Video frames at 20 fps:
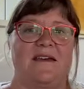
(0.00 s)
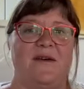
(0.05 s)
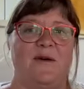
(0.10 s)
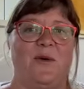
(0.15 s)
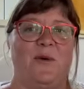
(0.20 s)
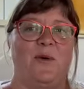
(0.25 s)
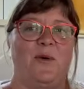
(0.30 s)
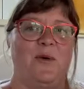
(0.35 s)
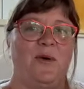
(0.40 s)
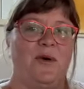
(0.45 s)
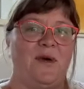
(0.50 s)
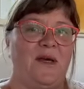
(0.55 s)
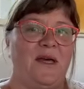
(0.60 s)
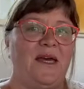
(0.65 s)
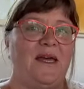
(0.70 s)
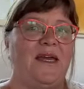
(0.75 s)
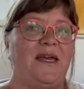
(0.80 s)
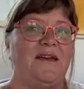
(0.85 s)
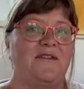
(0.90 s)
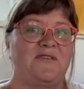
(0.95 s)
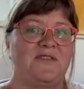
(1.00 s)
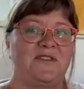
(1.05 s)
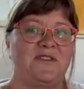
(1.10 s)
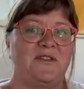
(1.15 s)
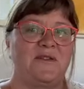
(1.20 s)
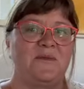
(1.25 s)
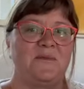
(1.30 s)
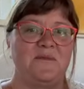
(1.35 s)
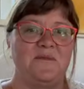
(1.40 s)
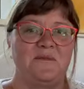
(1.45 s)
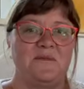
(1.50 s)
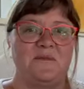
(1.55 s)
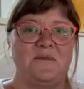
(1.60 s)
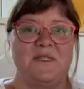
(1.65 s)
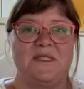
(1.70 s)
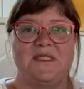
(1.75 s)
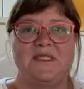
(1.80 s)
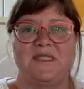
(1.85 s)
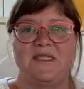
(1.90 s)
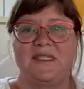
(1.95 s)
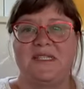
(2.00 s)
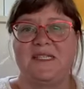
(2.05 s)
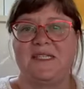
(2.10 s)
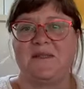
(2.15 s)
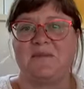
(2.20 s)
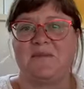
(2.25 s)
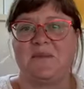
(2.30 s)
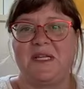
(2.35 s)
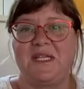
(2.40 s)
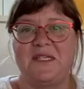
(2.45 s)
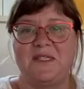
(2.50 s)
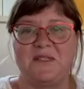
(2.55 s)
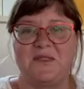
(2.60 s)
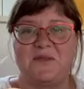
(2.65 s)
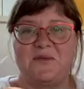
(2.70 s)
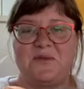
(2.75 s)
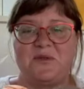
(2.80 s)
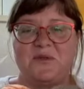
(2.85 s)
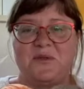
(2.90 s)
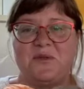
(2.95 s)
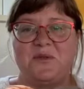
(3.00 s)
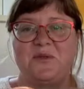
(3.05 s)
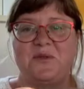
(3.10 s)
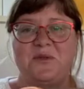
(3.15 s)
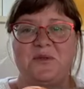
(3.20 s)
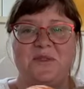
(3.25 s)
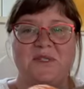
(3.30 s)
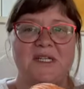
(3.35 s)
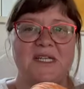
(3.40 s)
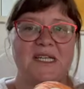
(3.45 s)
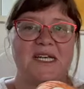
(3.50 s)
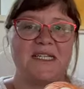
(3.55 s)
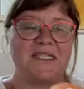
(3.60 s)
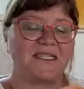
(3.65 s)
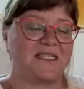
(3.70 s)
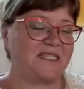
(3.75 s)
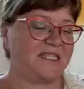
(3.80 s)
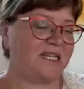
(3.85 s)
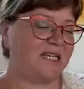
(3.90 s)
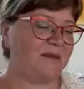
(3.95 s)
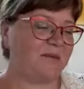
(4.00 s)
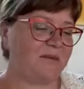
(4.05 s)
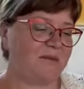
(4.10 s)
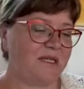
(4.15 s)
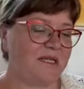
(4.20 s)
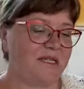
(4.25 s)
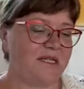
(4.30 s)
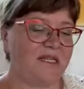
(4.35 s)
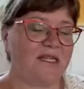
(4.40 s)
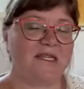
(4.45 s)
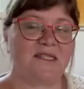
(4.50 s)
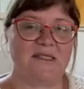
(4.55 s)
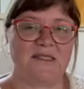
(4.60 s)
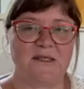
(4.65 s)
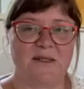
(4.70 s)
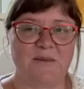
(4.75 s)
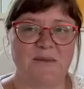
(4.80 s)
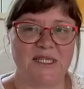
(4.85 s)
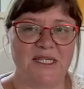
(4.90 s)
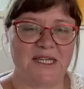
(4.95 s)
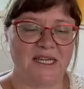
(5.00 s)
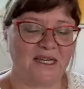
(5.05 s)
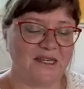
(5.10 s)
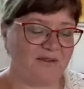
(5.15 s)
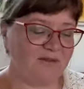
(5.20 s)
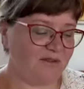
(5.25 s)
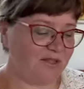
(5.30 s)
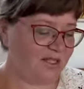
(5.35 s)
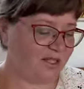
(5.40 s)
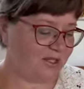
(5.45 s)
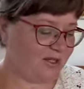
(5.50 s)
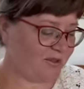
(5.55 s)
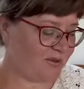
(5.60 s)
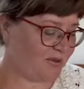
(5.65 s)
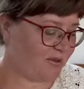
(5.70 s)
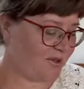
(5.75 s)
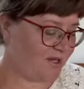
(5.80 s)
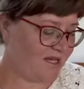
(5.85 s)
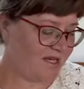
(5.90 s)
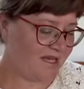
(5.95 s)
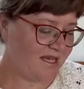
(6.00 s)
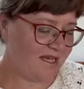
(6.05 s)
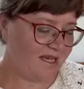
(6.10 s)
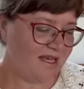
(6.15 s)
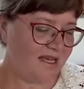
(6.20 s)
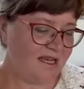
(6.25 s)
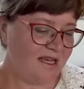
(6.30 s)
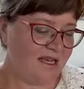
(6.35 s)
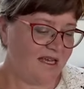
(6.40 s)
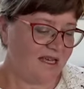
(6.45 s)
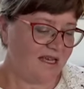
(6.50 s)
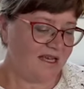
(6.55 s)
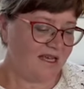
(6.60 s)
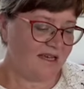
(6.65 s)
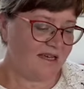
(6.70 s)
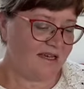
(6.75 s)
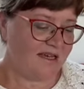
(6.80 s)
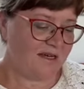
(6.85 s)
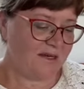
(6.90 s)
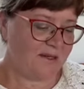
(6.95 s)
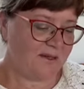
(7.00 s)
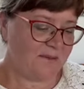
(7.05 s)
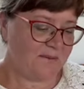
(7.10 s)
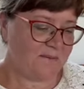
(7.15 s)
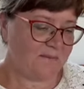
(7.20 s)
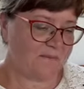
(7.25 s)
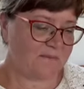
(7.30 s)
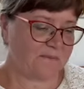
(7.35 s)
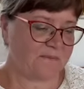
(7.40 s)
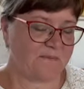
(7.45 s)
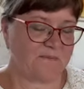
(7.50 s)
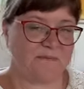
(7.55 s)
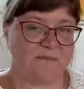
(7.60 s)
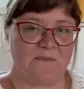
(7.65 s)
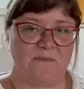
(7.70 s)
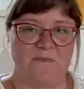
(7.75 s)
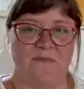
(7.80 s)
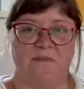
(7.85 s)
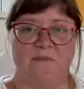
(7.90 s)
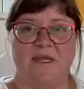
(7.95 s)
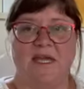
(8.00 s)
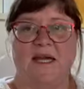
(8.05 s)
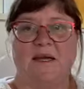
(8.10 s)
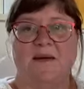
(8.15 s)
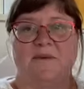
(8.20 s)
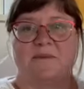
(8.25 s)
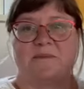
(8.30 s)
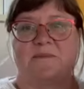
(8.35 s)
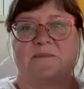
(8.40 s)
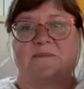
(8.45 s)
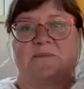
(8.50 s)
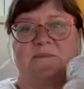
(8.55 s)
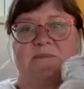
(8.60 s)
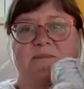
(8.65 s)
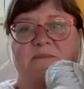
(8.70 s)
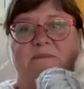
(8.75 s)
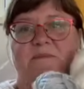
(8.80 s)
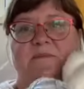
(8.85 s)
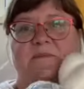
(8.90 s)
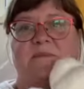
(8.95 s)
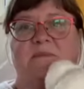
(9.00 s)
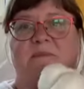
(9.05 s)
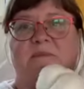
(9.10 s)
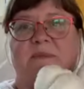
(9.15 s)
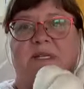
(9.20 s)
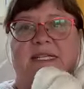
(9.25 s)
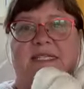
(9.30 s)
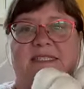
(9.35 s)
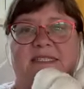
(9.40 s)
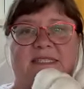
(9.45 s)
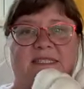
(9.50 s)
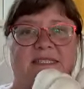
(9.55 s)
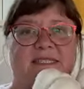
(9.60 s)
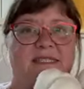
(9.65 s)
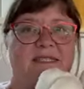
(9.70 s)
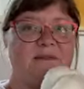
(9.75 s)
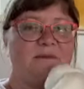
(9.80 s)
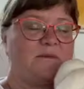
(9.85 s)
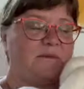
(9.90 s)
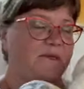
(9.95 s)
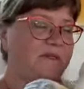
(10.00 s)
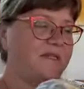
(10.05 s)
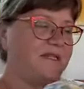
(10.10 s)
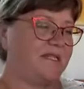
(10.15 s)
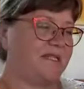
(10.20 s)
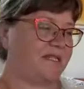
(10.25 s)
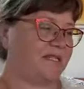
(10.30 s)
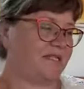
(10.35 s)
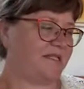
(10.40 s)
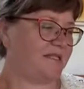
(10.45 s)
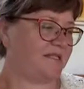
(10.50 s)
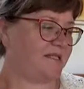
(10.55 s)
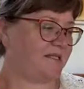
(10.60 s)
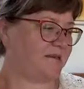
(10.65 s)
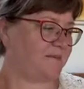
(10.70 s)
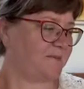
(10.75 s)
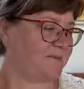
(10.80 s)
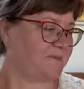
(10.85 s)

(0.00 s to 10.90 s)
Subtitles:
Or I have some which I didn't manage to show you the last time in the summer yarn video. Yeah, let's see what it is.